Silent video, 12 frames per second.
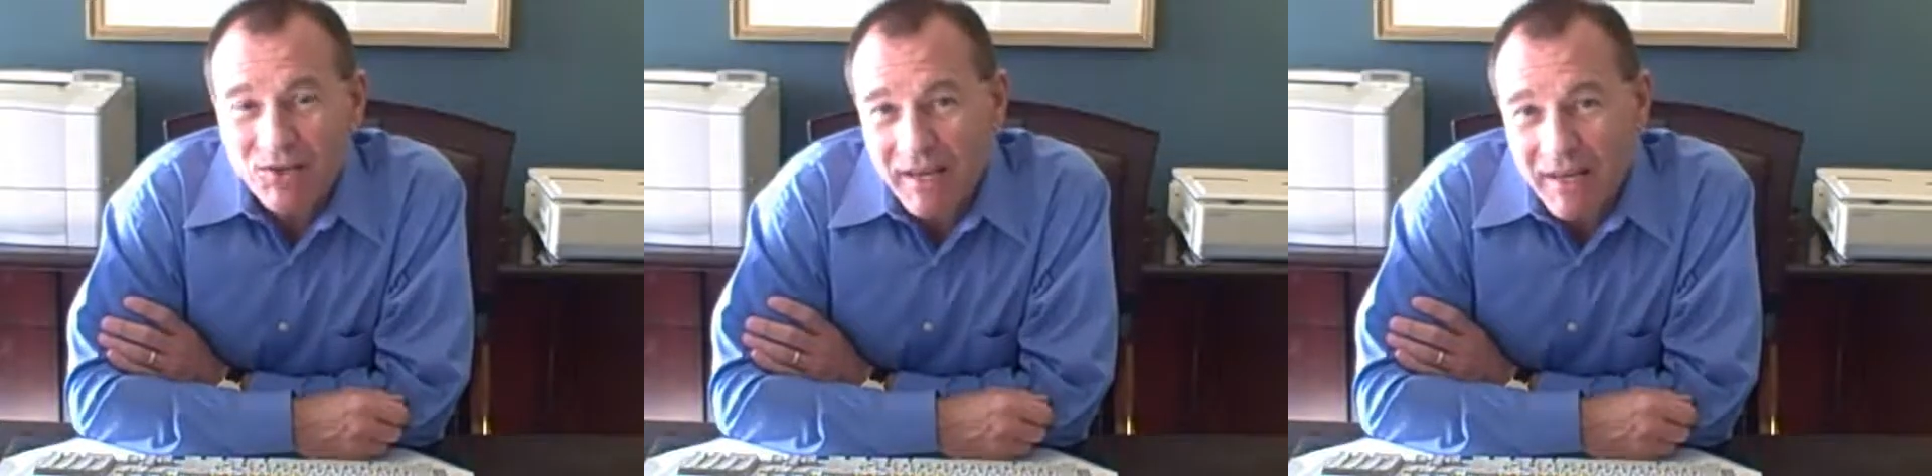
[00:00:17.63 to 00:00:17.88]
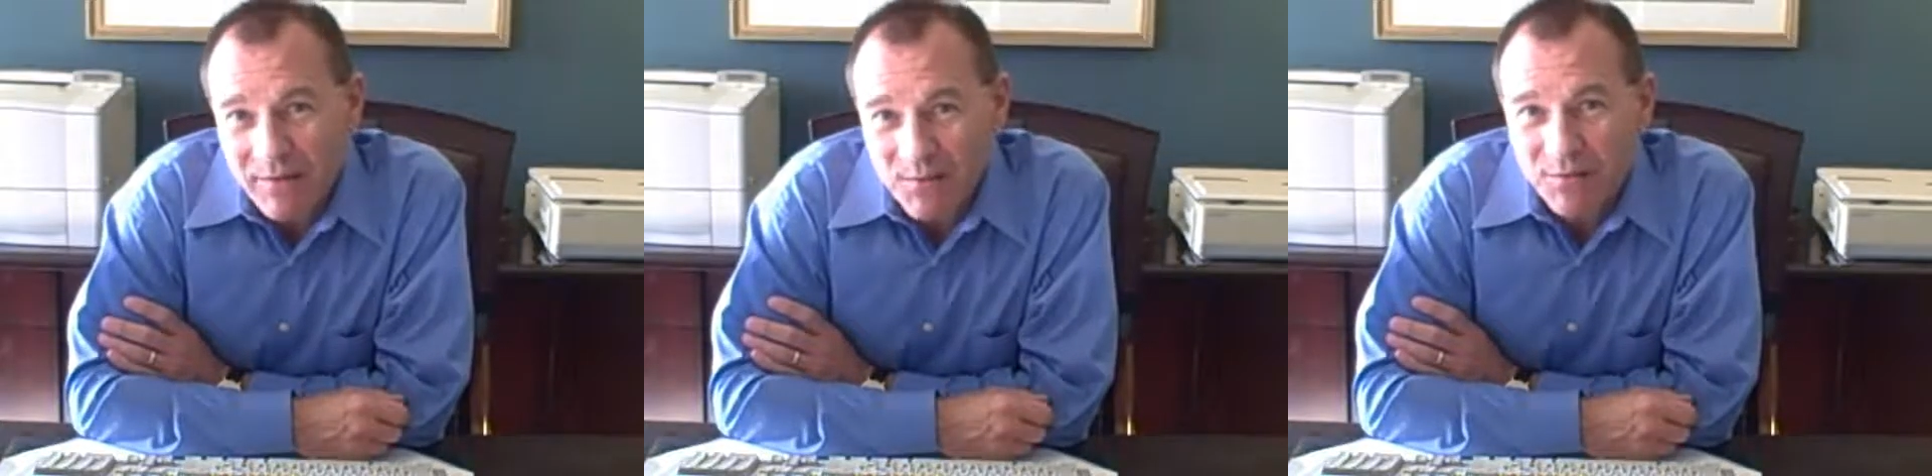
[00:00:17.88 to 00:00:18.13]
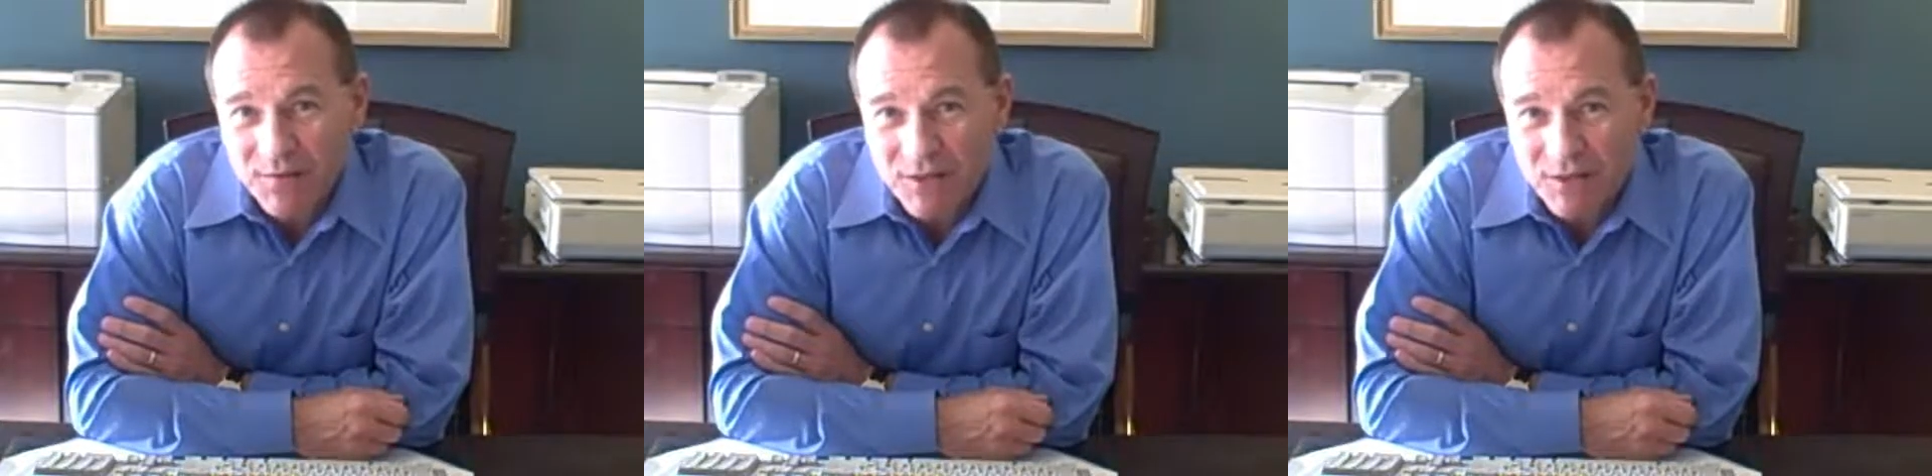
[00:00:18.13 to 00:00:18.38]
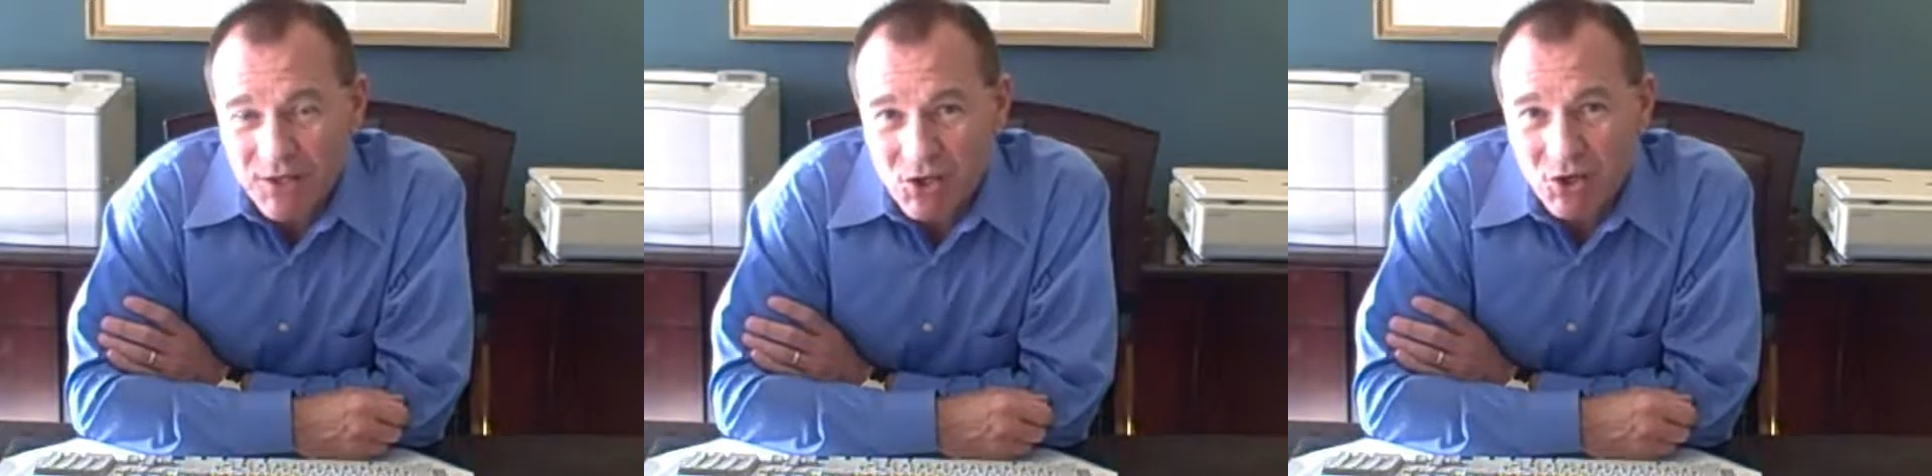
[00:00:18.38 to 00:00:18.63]
to have a
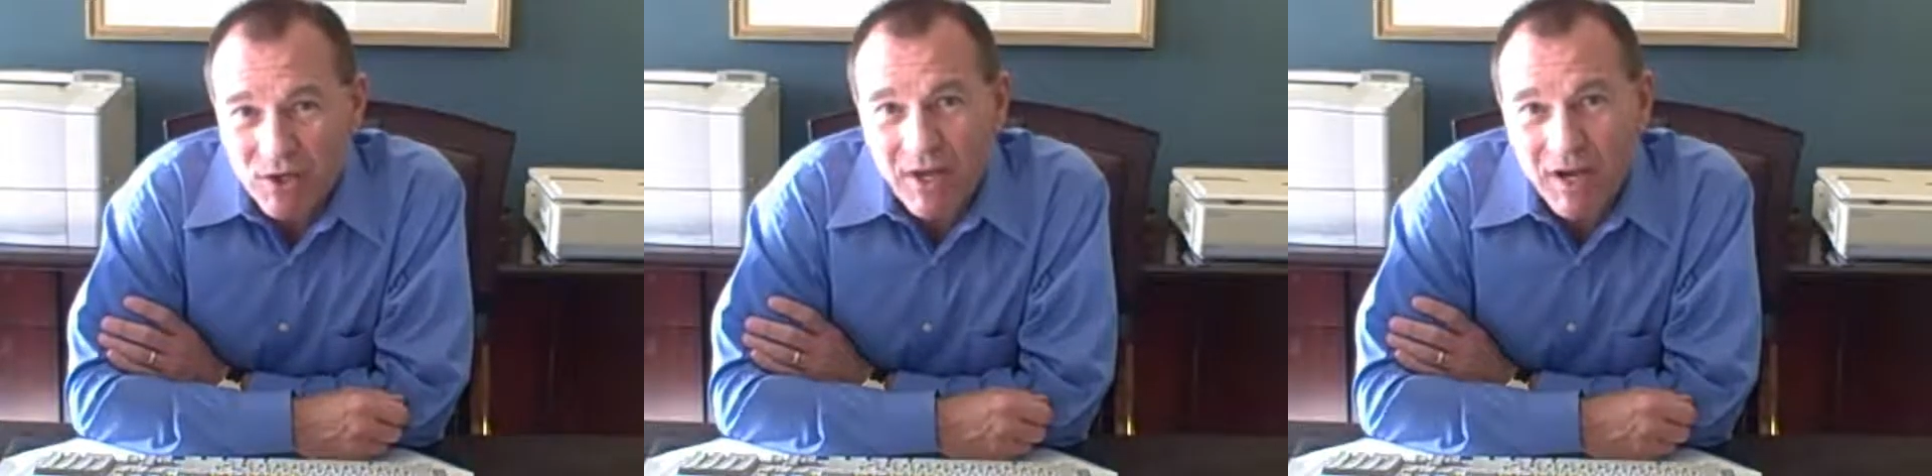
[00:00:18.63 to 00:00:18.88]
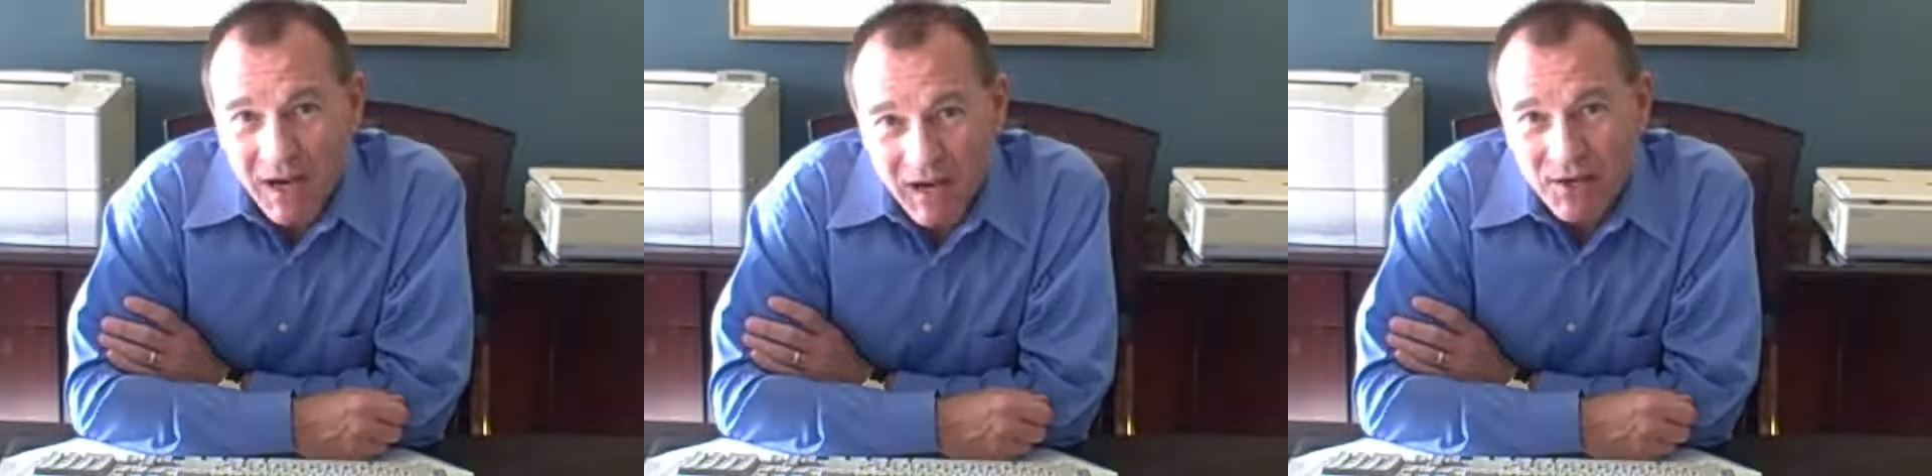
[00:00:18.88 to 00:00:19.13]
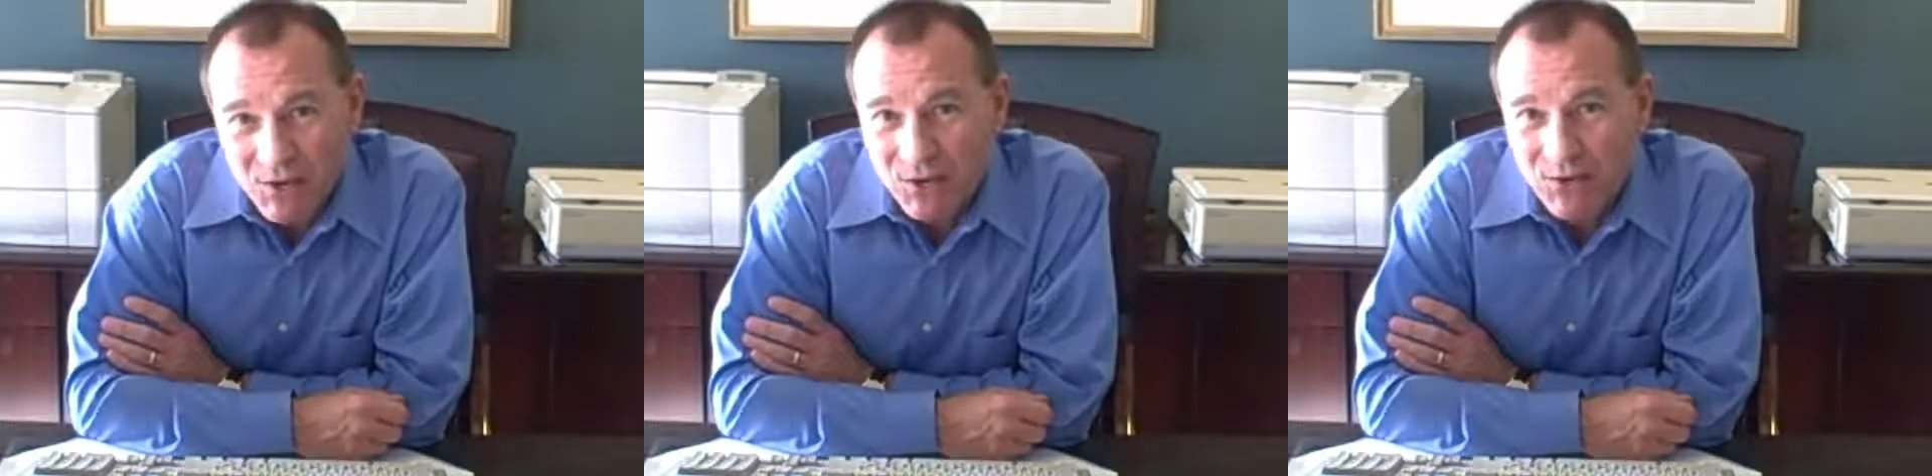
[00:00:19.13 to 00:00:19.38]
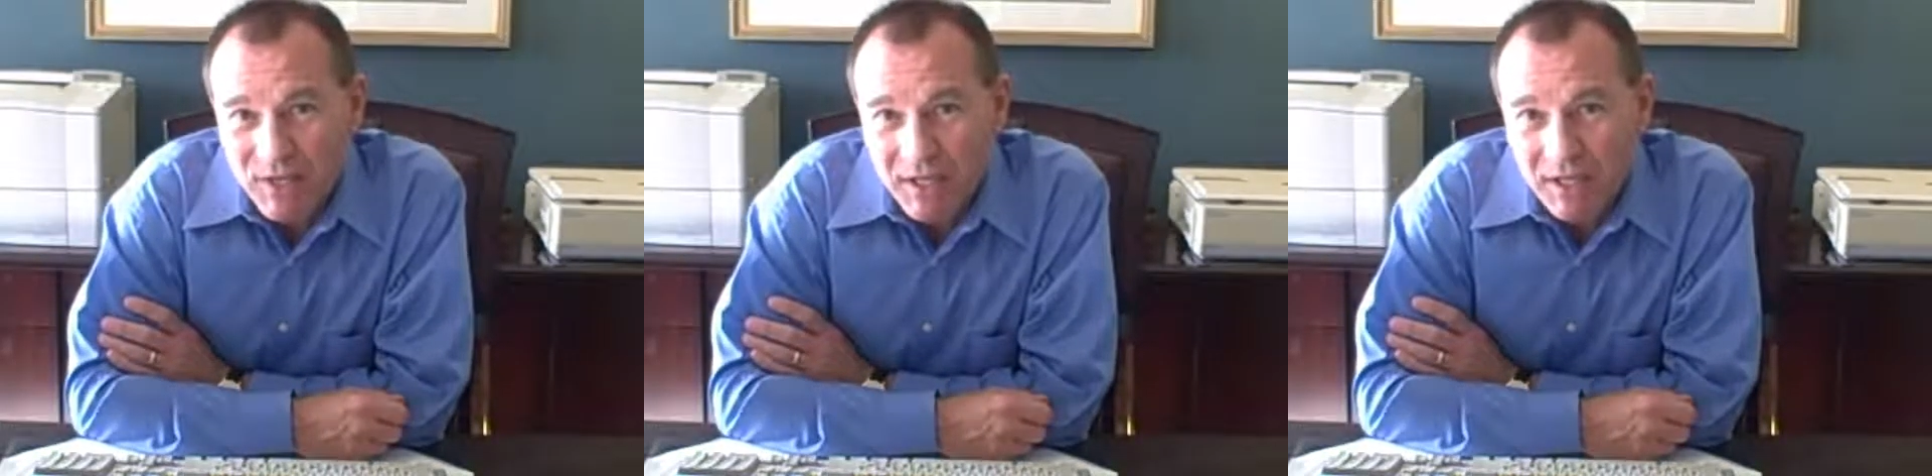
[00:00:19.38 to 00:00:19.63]
physician on
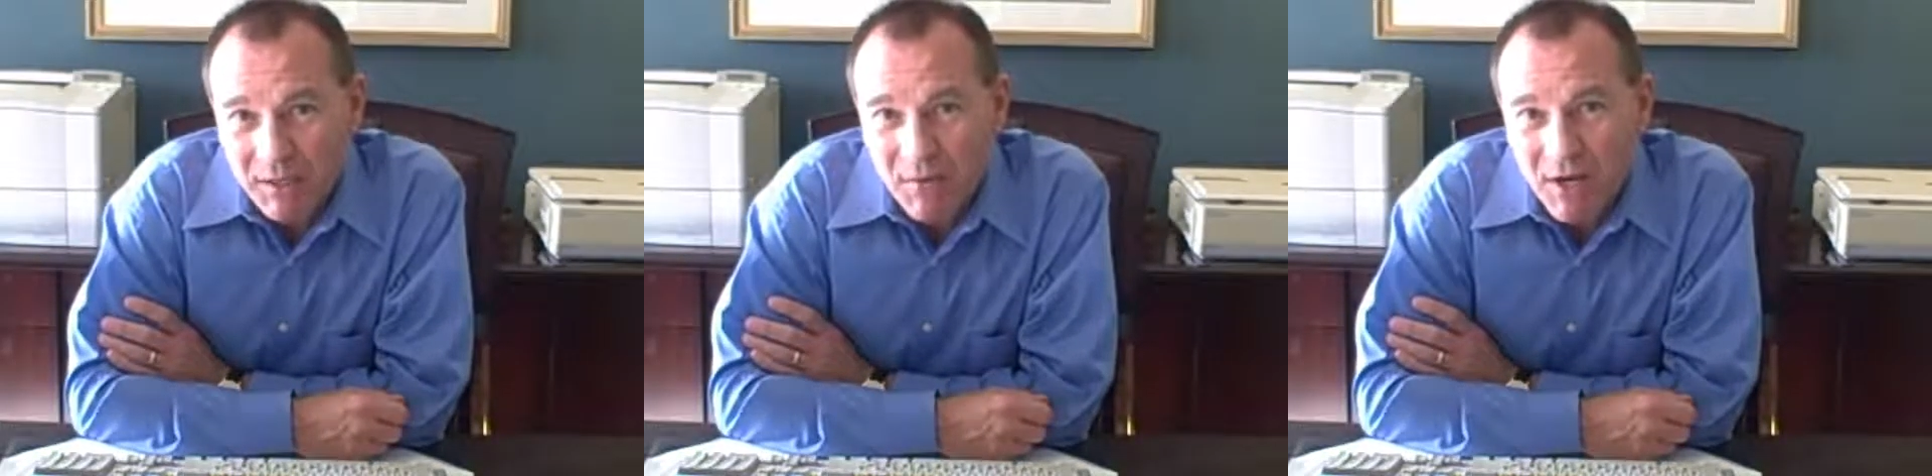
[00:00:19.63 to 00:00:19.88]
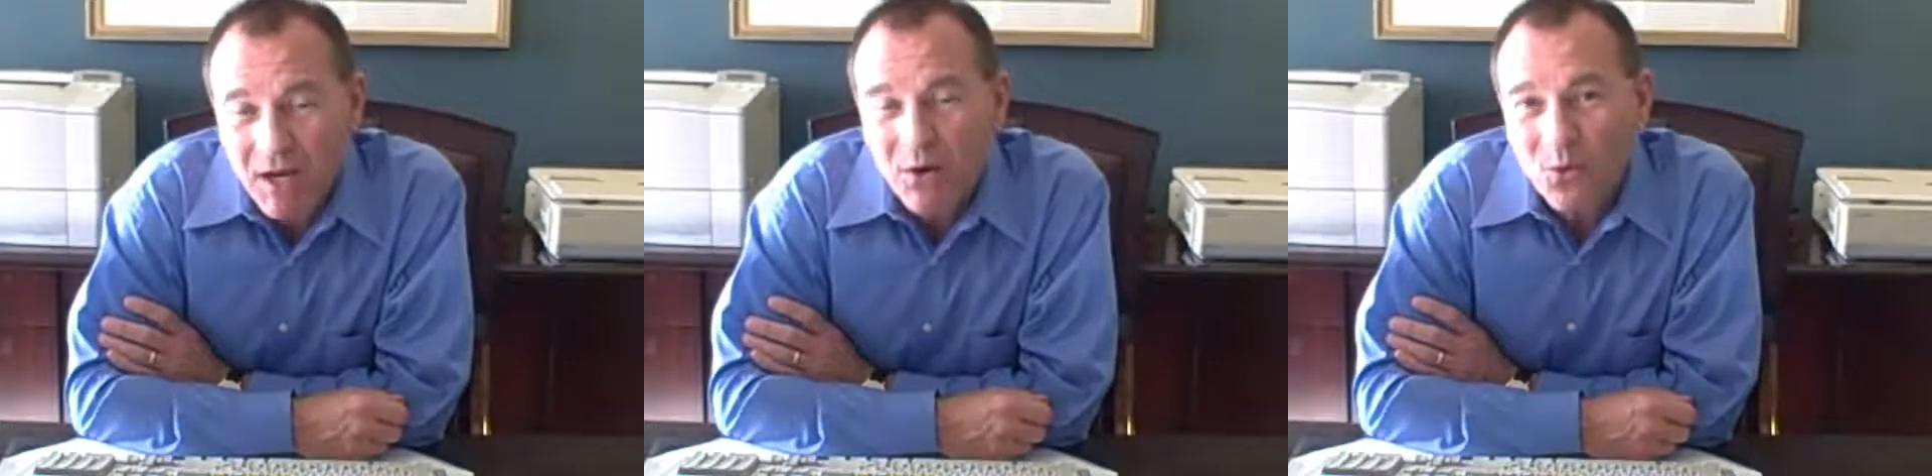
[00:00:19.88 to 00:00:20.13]
your team